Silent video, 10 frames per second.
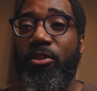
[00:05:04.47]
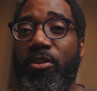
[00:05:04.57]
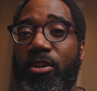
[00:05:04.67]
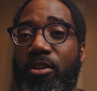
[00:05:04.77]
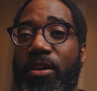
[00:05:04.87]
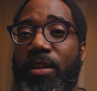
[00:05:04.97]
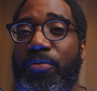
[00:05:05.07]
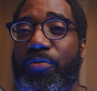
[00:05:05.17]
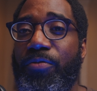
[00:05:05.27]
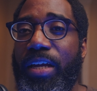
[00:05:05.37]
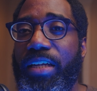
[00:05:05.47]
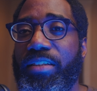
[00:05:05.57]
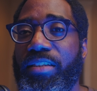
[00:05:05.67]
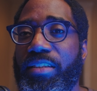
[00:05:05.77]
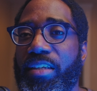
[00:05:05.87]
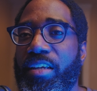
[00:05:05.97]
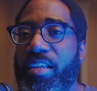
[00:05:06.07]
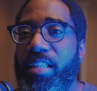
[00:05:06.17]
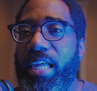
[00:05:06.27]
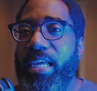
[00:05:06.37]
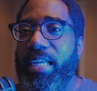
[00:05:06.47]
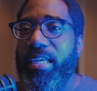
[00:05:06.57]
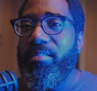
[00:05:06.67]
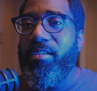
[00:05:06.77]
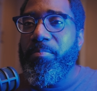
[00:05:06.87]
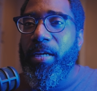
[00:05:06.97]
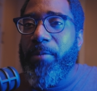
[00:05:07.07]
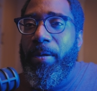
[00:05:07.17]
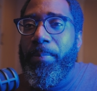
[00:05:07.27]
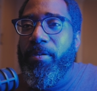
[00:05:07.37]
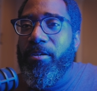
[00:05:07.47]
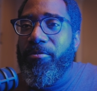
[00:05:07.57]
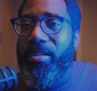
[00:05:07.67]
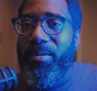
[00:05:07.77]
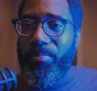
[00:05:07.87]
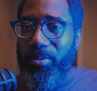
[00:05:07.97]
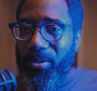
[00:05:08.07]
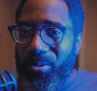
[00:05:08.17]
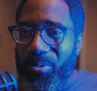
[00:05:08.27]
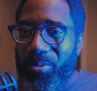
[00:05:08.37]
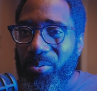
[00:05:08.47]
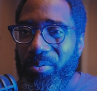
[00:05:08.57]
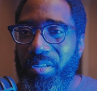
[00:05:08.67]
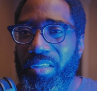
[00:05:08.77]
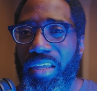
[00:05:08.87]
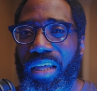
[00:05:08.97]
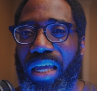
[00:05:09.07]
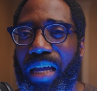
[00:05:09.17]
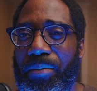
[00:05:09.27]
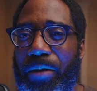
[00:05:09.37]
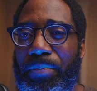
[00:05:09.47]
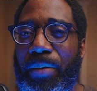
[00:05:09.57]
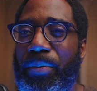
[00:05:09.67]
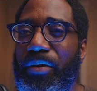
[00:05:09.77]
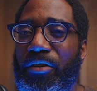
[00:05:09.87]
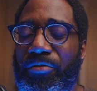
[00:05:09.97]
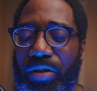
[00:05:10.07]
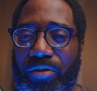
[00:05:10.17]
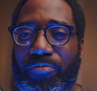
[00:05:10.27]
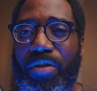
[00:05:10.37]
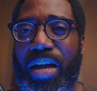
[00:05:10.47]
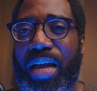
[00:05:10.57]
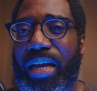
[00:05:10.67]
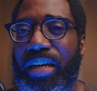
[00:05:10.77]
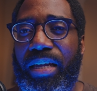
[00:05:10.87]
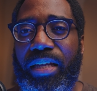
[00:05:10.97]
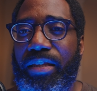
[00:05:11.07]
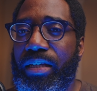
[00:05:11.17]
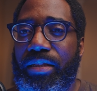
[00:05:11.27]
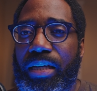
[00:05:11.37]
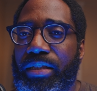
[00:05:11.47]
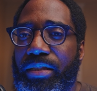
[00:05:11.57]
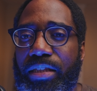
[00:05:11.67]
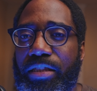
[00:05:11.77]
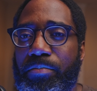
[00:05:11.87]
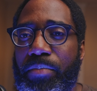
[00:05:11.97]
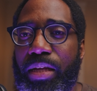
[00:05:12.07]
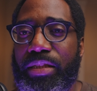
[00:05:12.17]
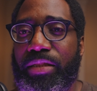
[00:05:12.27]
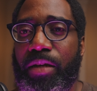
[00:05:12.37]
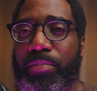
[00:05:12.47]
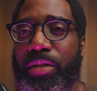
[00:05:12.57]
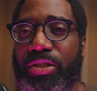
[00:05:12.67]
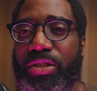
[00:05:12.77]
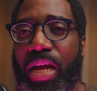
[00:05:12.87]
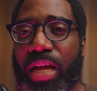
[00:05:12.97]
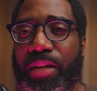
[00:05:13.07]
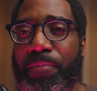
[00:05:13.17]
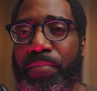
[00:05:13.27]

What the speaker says: look on the face. Like it can make people look really blue. It can make people look really red. It just messes up the shot.